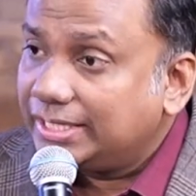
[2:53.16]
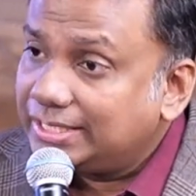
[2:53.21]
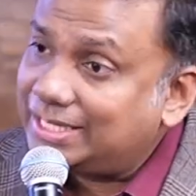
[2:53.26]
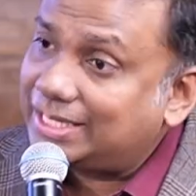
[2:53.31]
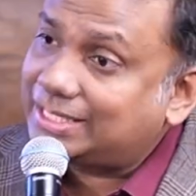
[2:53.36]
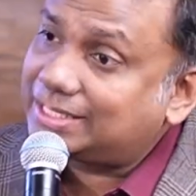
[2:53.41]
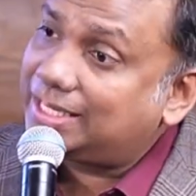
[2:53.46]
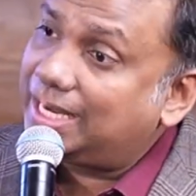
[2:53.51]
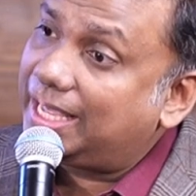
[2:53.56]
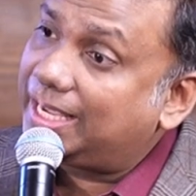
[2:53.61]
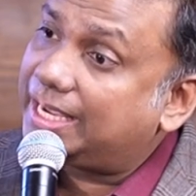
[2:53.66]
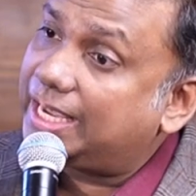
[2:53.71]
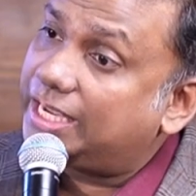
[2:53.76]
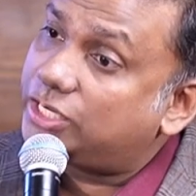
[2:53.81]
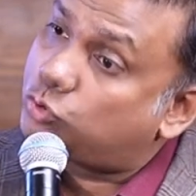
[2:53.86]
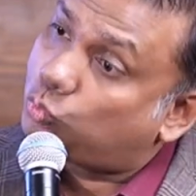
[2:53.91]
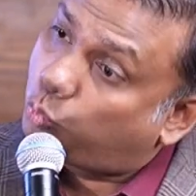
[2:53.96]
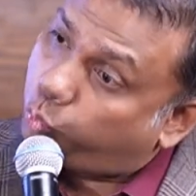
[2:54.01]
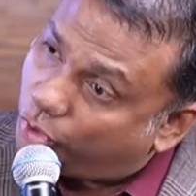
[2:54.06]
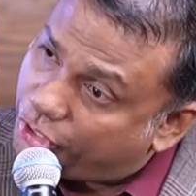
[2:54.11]
just like
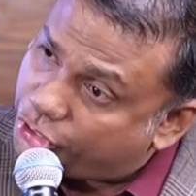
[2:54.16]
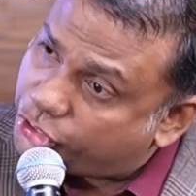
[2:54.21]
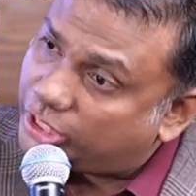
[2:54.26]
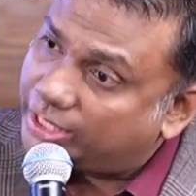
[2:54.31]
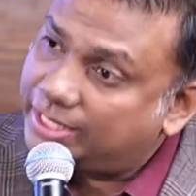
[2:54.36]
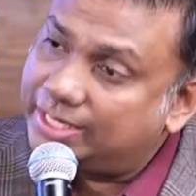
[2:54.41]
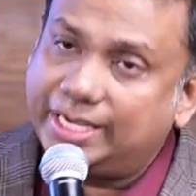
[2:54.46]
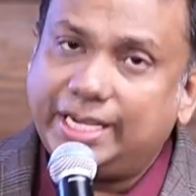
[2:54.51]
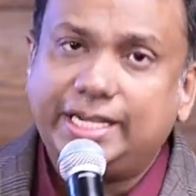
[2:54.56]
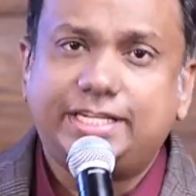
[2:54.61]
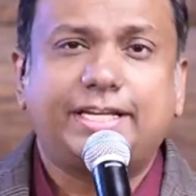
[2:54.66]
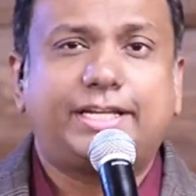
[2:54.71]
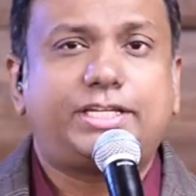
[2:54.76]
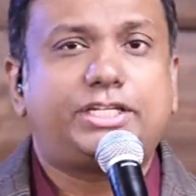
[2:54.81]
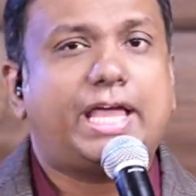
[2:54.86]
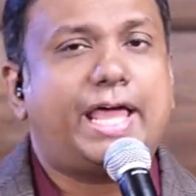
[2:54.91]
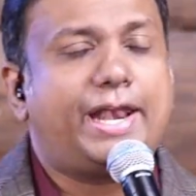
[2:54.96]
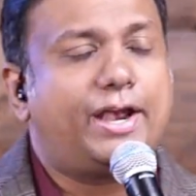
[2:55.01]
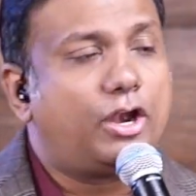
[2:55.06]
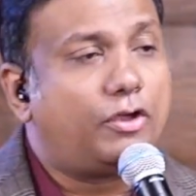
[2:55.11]
as vision is a
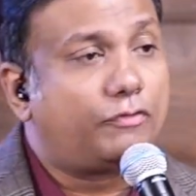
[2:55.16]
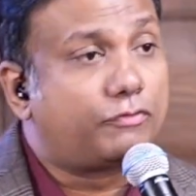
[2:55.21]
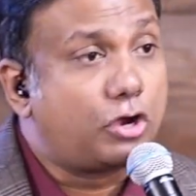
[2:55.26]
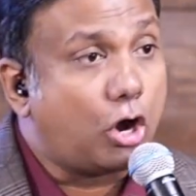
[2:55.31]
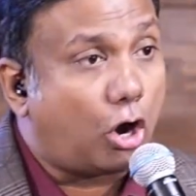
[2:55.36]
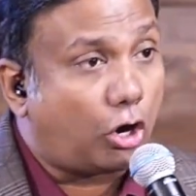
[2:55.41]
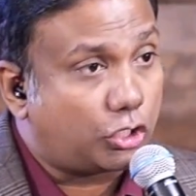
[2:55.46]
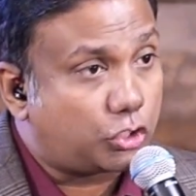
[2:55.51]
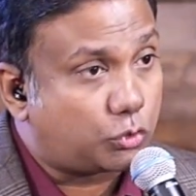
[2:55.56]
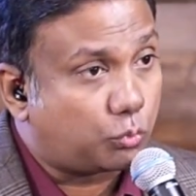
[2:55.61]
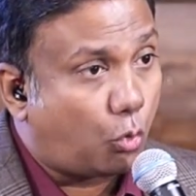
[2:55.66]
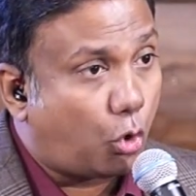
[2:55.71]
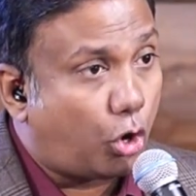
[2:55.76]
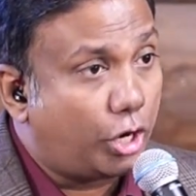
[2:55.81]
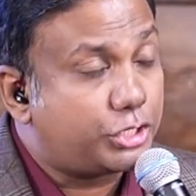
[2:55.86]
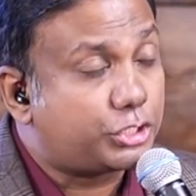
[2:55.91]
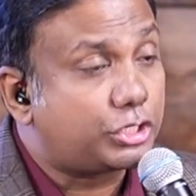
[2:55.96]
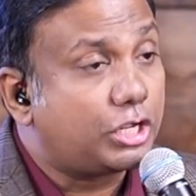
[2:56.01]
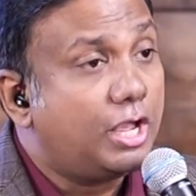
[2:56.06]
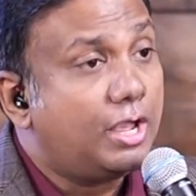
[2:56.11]
channel of God's
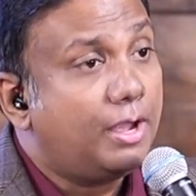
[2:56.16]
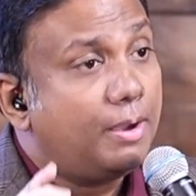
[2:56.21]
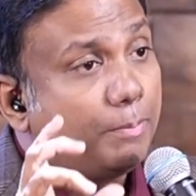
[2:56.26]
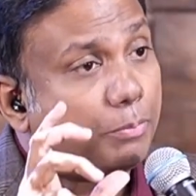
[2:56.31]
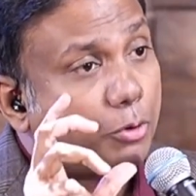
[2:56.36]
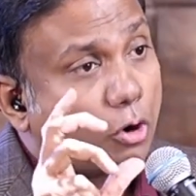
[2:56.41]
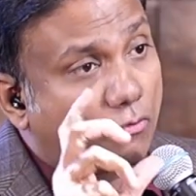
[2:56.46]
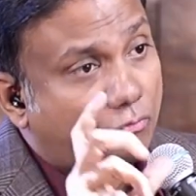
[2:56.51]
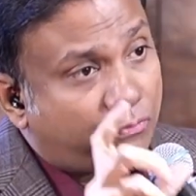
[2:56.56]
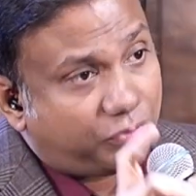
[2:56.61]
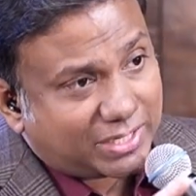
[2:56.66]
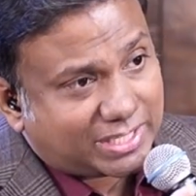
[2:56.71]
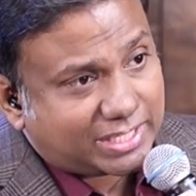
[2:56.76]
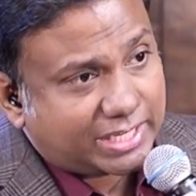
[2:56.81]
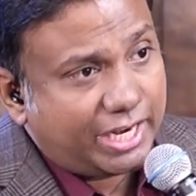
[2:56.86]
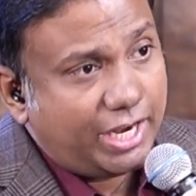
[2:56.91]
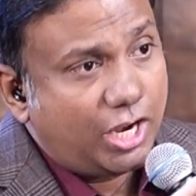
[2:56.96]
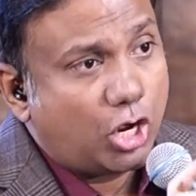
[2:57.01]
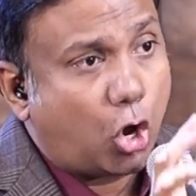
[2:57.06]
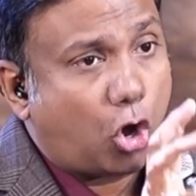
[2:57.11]
voice,
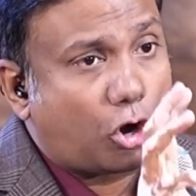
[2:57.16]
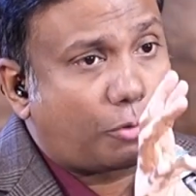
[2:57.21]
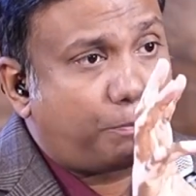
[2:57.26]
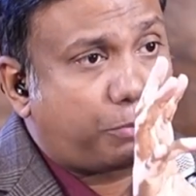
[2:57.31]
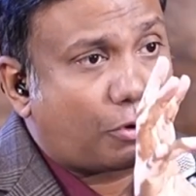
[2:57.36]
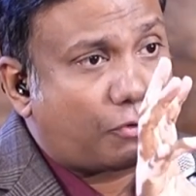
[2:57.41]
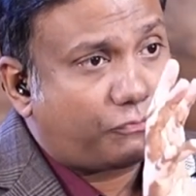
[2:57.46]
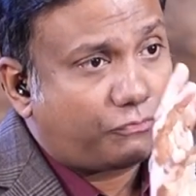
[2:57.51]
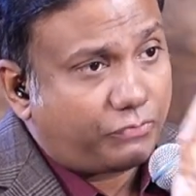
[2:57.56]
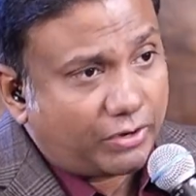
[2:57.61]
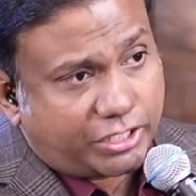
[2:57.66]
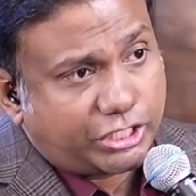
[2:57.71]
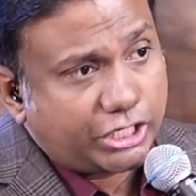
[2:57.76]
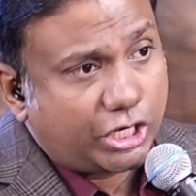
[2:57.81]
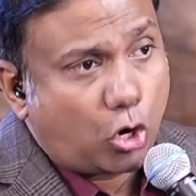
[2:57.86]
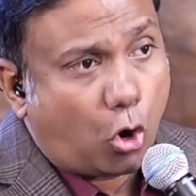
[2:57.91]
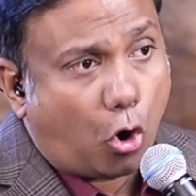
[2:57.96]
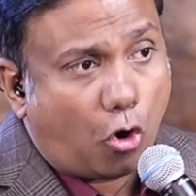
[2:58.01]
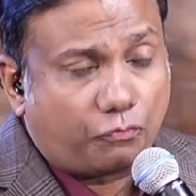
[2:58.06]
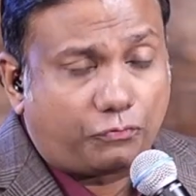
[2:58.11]
prophecy or
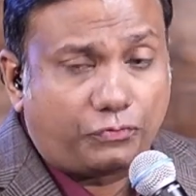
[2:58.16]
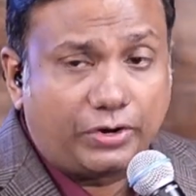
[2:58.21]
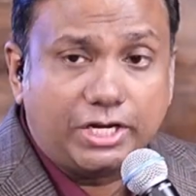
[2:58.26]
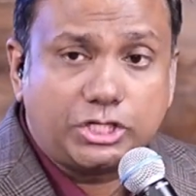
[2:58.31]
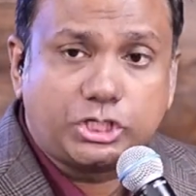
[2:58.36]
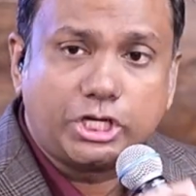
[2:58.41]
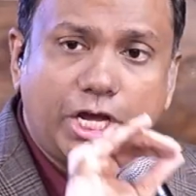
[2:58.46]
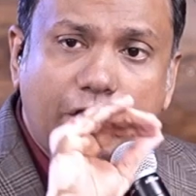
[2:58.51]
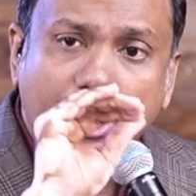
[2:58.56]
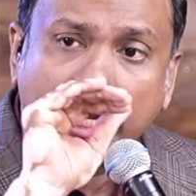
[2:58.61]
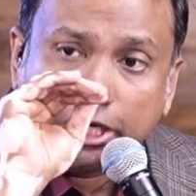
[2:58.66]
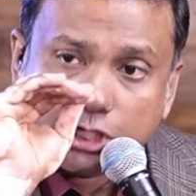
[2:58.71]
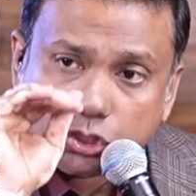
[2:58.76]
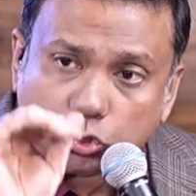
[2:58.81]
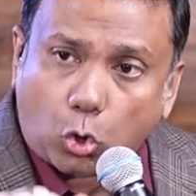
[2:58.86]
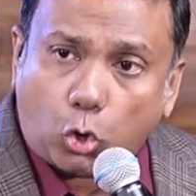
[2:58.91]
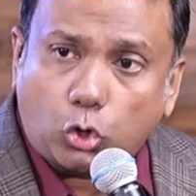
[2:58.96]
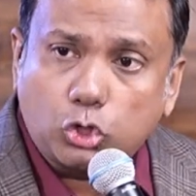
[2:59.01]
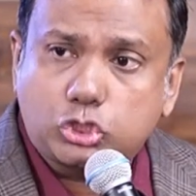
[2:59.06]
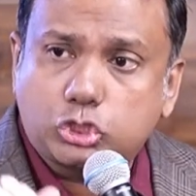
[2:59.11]
prophetic office is
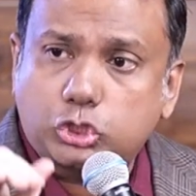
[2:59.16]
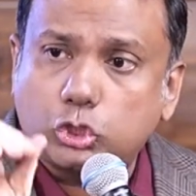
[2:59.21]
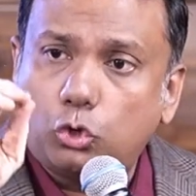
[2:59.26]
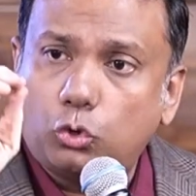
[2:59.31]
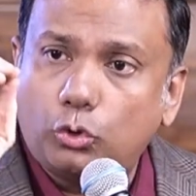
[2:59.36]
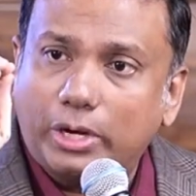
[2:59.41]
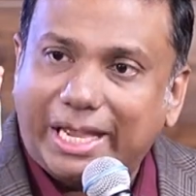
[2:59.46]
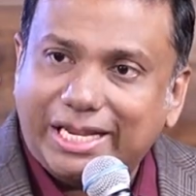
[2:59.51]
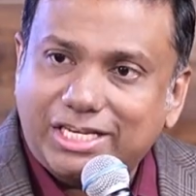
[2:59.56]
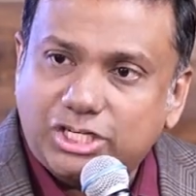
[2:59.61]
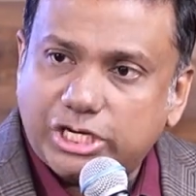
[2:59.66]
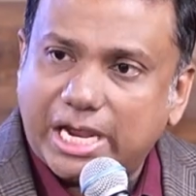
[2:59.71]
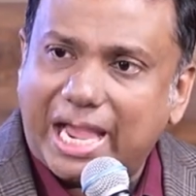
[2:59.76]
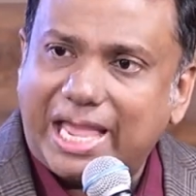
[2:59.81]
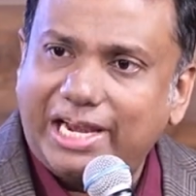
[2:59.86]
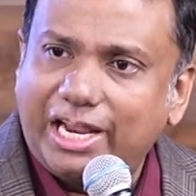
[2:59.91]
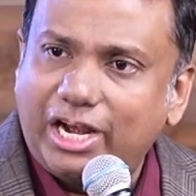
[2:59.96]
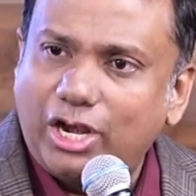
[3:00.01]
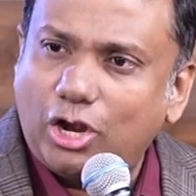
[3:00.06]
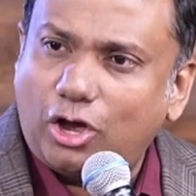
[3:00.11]
also a
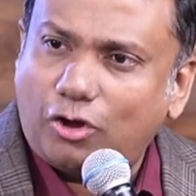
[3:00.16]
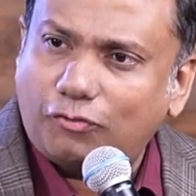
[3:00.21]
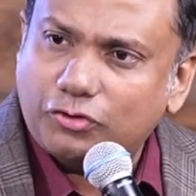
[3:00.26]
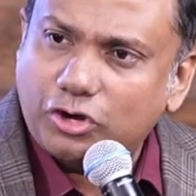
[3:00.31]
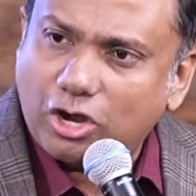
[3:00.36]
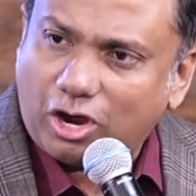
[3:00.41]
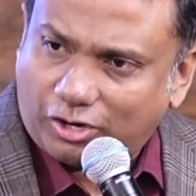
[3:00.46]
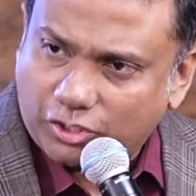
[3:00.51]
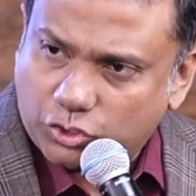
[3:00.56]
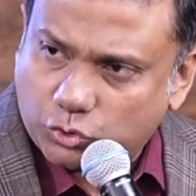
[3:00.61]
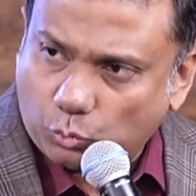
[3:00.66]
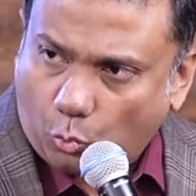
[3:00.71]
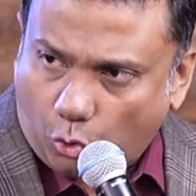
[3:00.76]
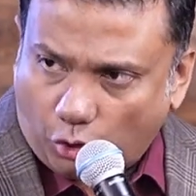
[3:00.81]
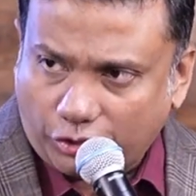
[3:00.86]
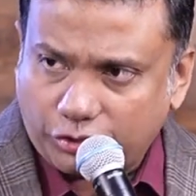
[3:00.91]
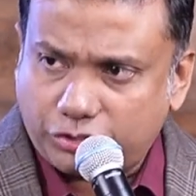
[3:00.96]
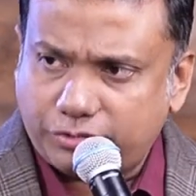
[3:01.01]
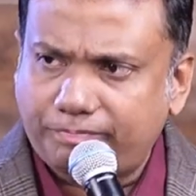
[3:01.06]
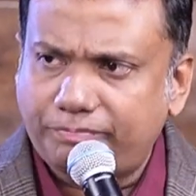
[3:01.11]
channel of God's
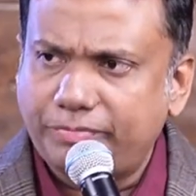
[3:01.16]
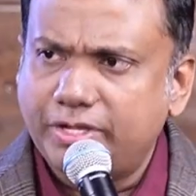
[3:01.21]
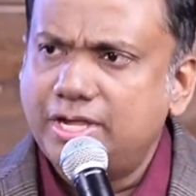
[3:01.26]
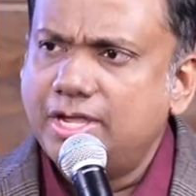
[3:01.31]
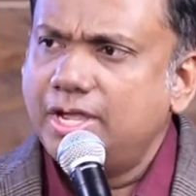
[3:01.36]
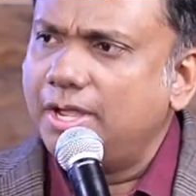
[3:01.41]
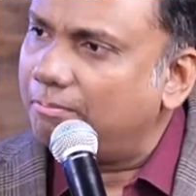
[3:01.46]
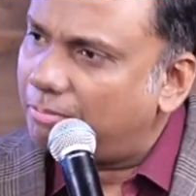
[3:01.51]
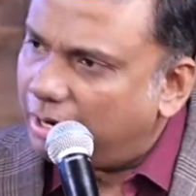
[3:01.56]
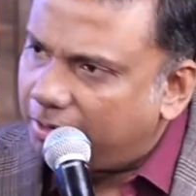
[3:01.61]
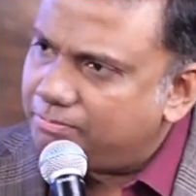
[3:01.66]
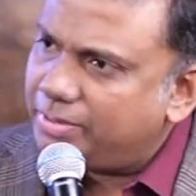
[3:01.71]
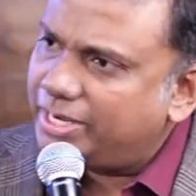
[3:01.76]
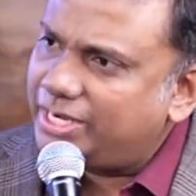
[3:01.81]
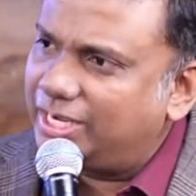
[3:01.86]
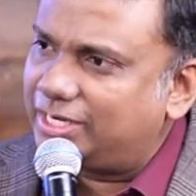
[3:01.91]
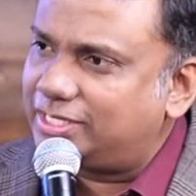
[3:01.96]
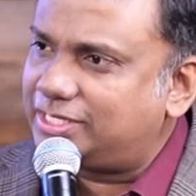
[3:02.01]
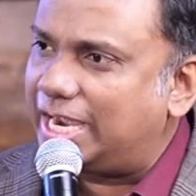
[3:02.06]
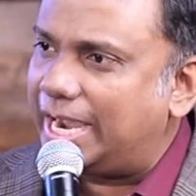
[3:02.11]
voice. But
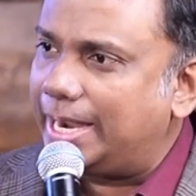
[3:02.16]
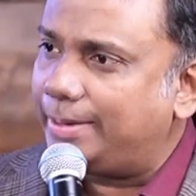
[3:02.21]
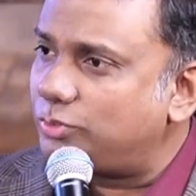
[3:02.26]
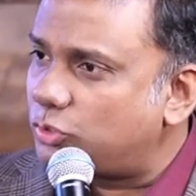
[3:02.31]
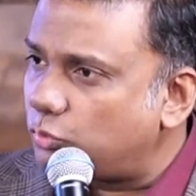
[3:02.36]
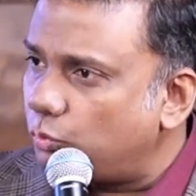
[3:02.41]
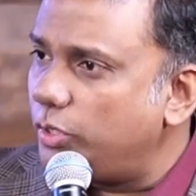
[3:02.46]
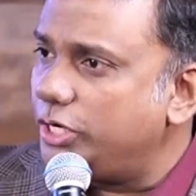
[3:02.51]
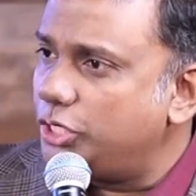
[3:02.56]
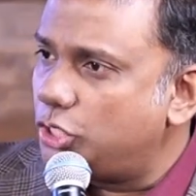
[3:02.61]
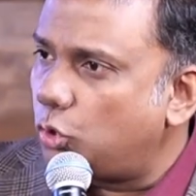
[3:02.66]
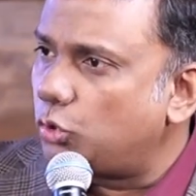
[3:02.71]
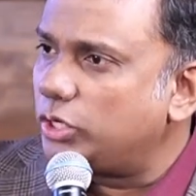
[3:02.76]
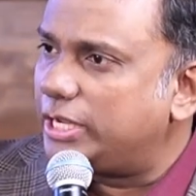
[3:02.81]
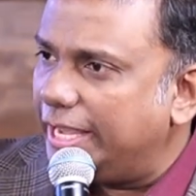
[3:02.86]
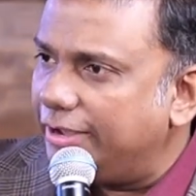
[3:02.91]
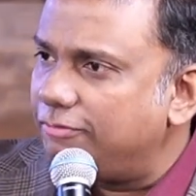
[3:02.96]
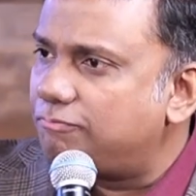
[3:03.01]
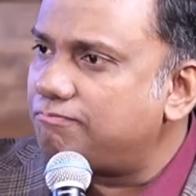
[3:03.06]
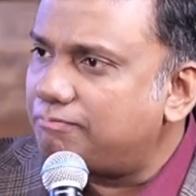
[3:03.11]
many a times we don't
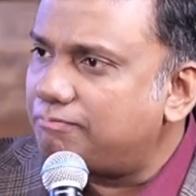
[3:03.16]
give